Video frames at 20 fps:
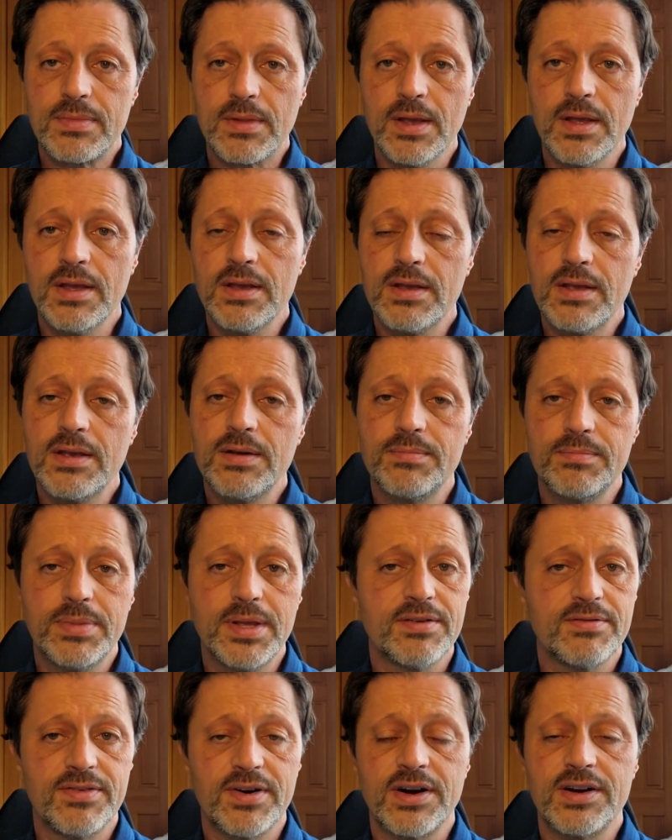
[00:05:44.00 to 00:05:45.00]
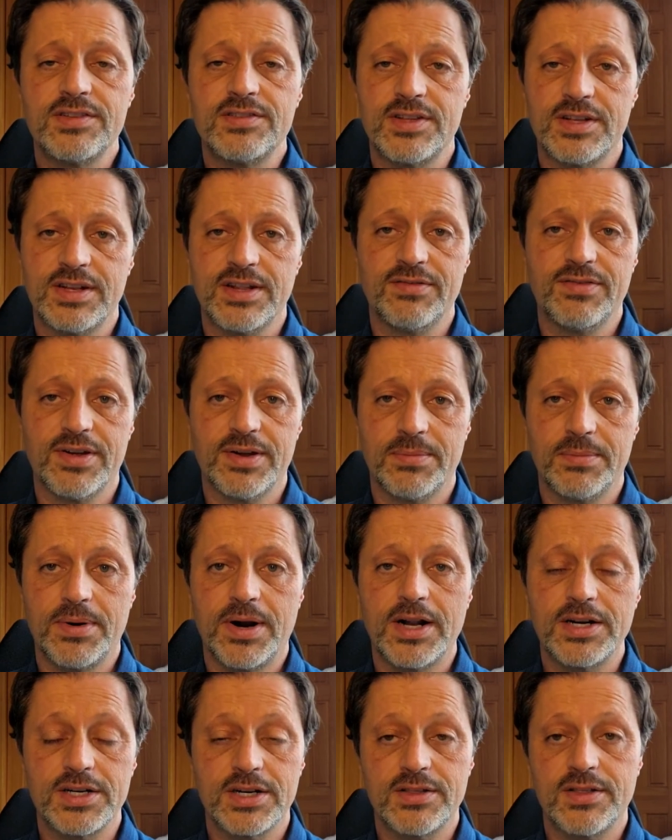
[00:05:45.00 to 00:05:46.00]
it can be a very significant
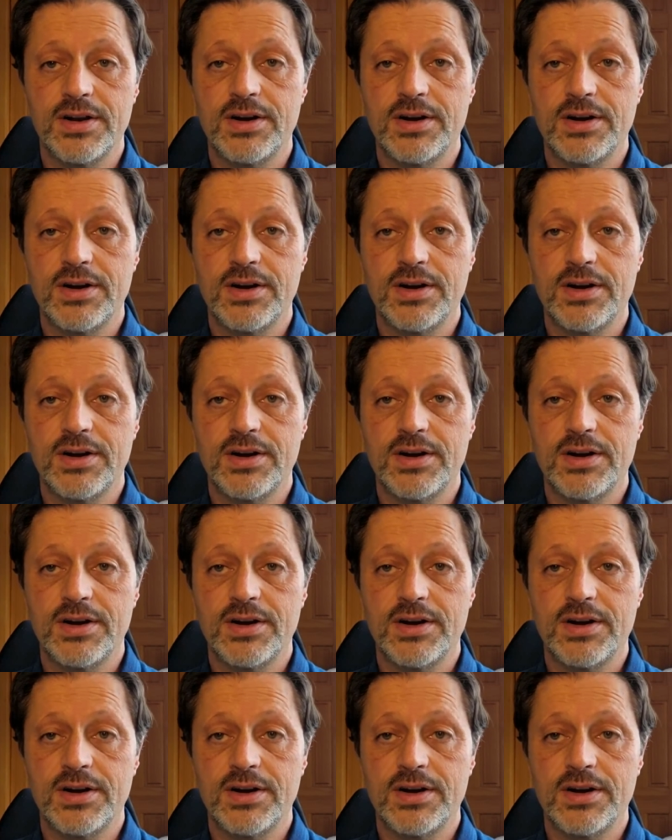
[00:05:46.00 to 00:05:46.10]
project.